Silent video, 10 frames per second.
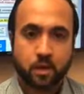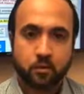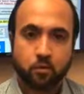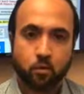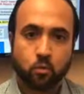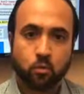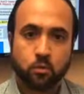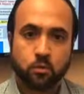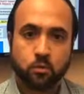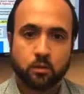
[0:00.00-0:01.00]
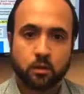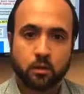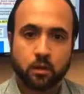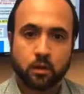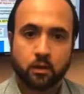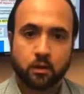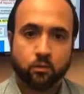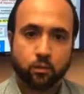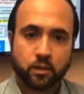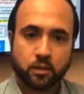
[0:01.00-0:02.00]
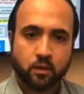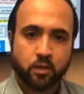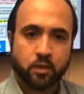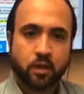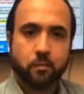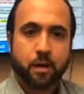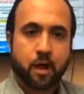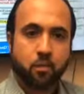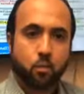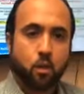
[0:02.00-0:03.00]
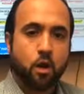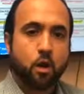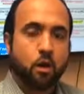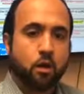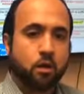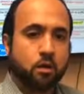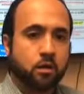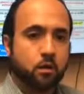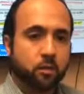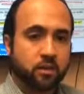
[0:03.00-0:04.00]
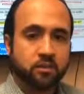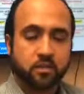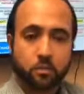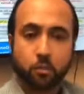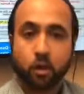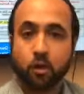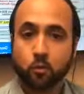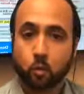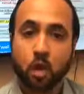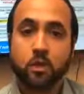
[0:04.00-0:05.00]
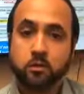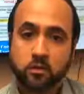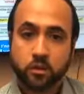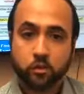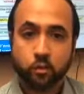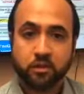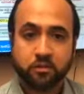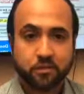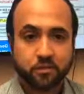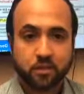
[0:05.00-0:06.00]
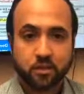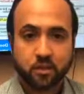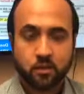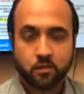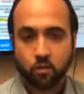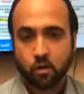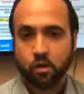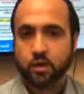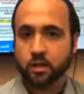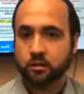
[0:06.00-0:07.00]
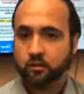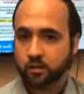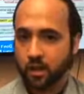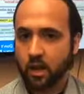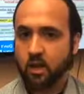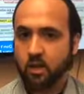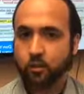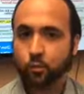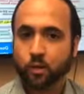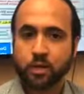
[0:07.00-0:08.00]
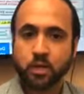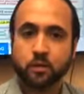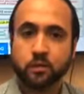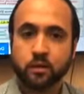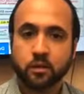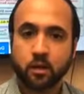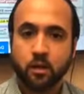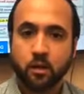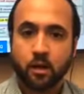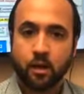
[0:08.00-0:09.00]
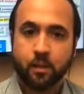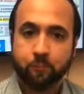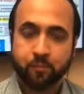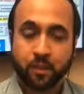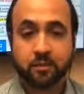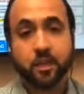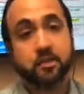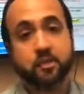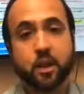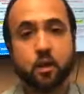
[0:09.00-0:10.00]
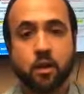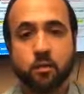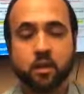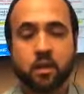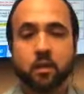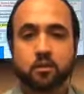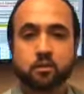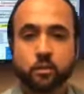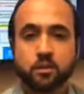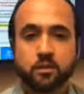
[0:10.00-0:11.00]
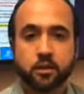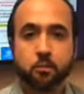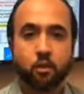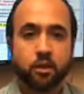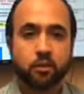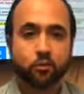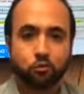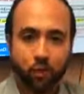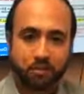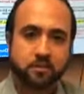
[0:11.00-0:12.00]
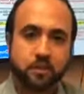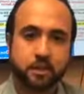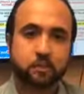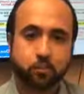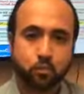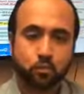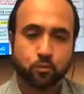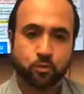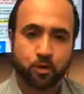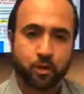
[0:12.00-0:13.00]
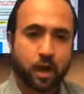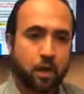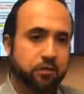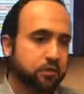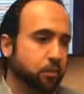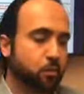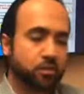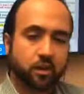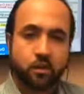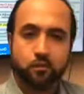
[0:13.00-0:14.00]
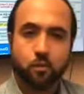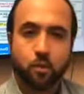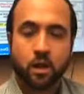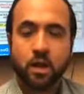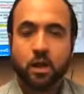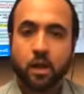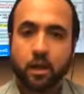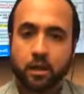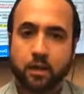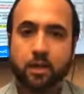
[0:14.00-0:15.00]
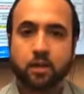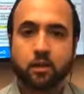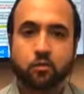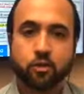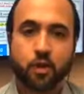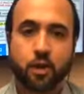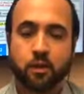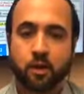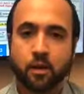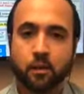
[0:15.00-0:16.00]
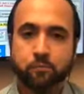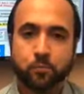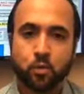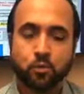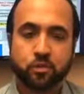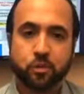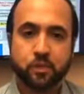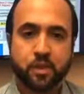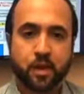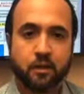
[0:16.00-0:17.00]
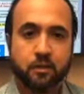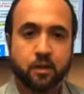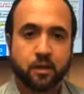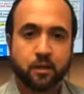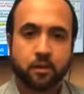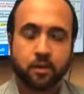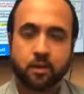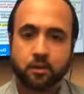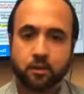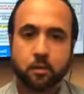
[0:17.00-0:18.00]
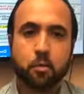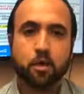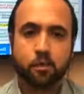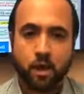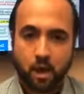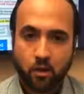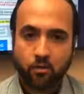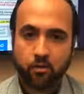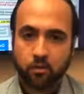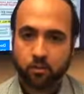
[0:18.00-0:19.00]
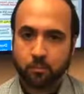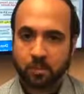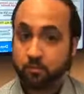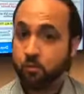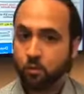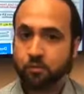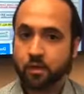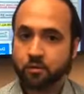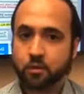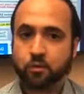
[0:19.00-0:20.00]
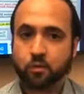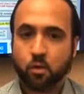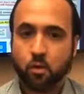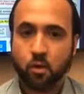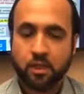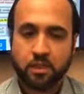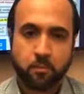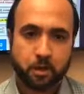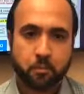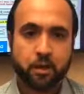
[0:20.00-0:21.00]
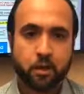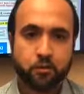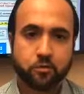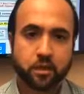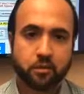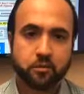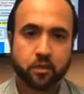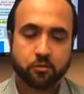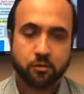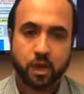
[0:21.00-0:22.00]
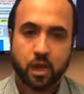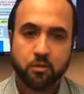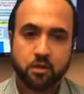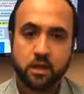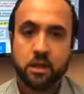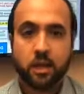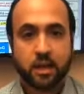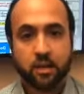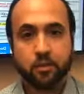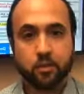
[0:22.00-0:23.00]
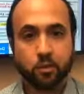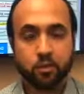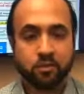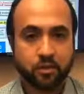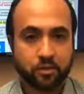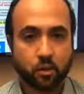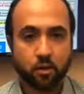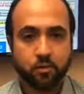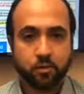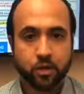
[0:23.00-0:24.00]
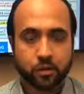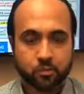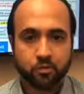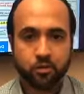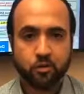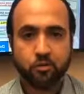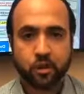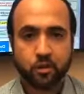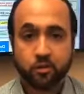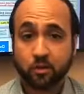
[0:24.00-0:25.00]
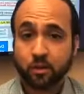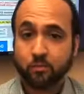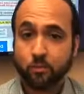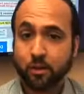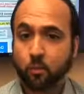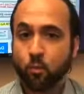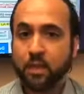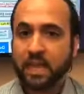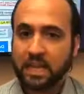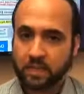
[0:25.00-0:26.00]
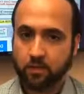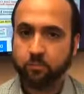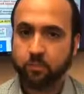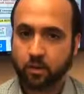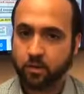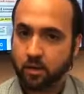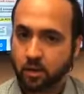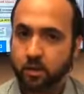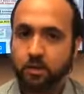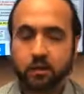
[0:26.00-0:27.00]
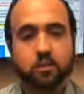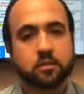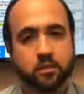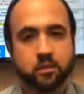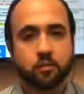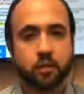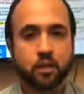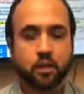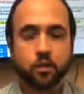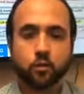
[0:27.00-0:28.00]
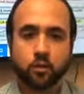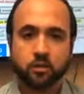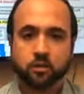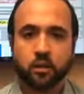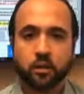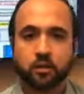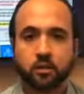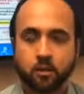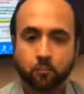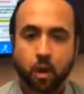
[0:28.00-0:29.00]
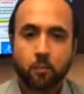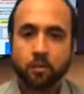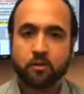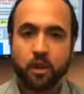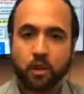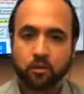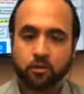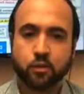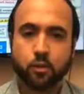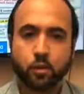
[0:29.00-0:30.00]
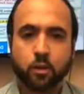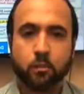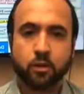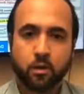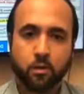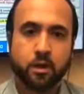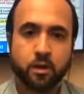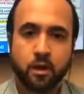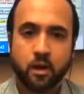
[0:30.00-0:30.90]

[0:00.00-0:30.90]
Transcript: So if we think about where our real estate market was in 2015 to where it is today in 2018, um, that's kind of scary because the real estate market is drastically improved. Uh, houses that we're selling for, I had a client yesterday um, who was telling me that they, they bought their house about four or five years ago and they paid about $100,000 for the house. And now that they notice that all of their neighbors that are selling are selling for about 180 right? That's a significant increase in, in property values in a three-year period.